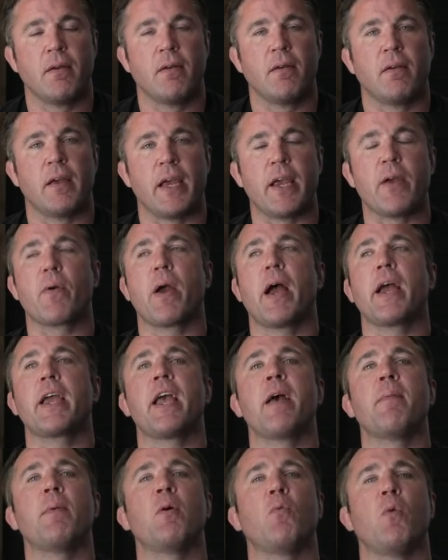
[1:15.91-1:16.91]
Here I
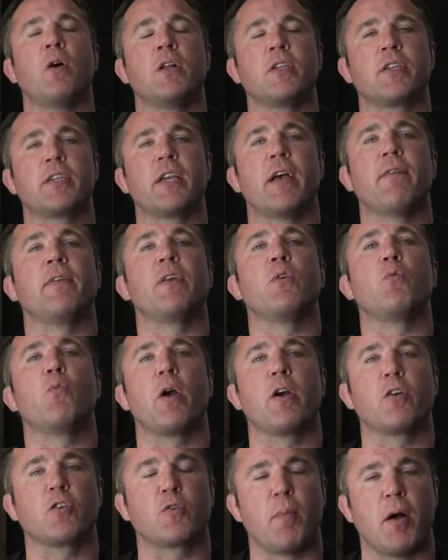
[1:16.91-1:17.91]
am at 170.
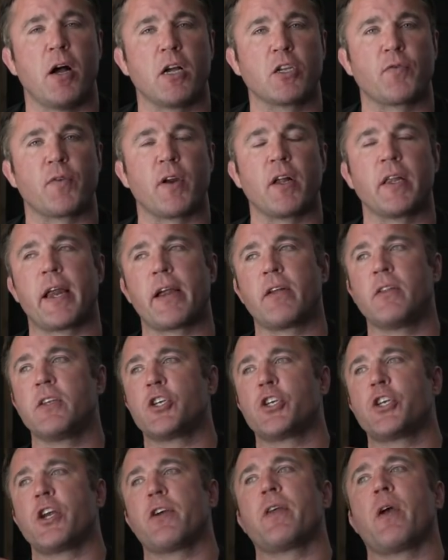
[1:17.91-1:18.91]
Where's Masvidal? And I only
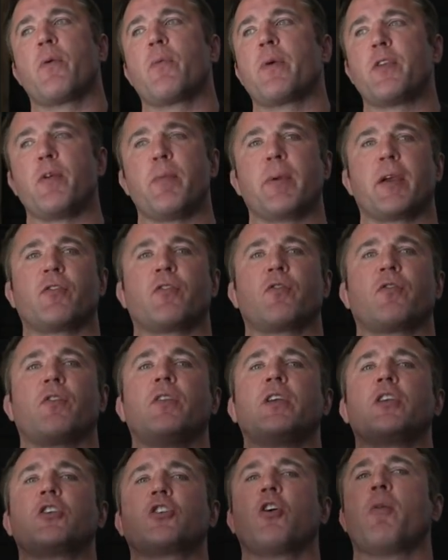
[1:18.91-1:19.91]
share that with you because there's
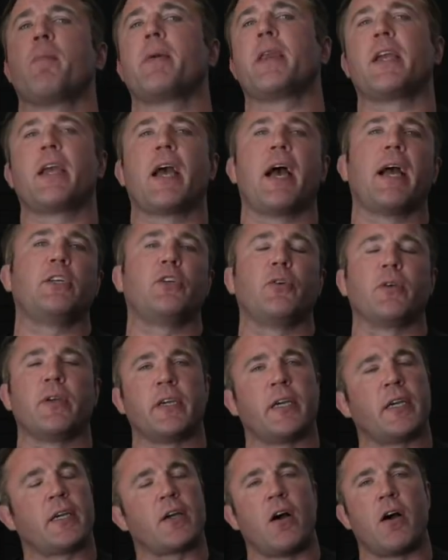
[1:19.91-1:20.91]
only so many guys you can
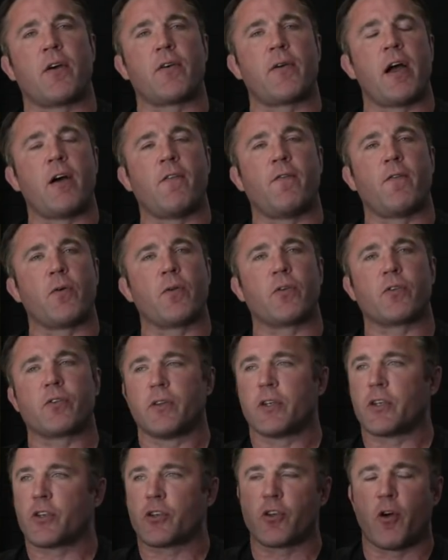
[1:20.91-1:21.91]
get Conor out for. There's
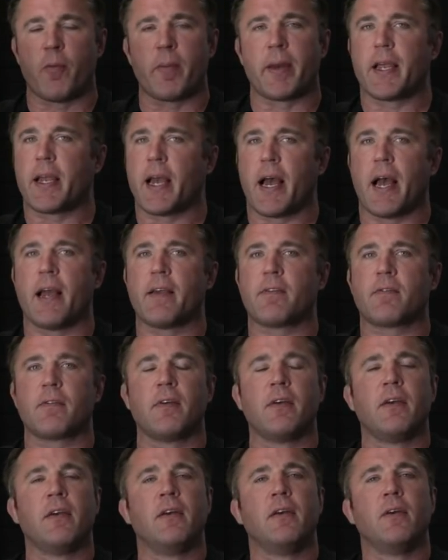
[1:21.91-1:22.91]
only so many guys
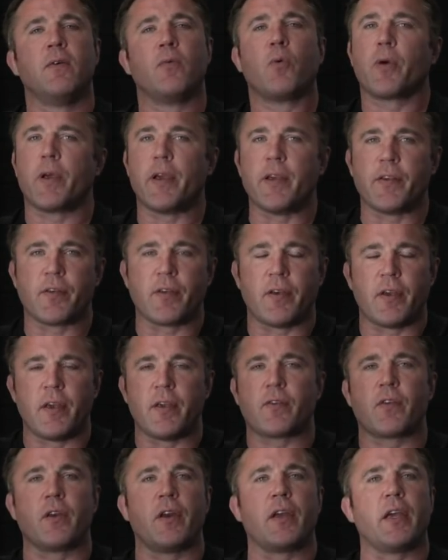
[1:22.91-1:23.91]
where he's
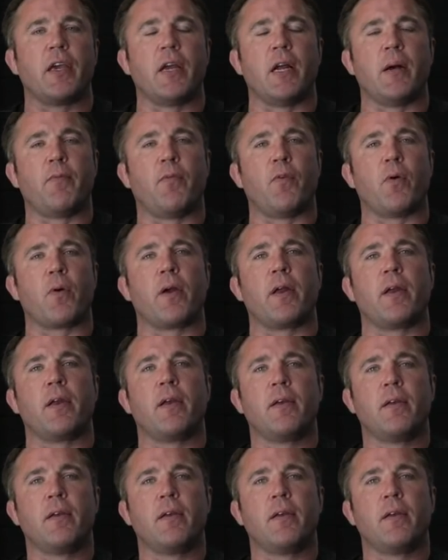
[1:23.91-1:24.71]
he's going to get up for it.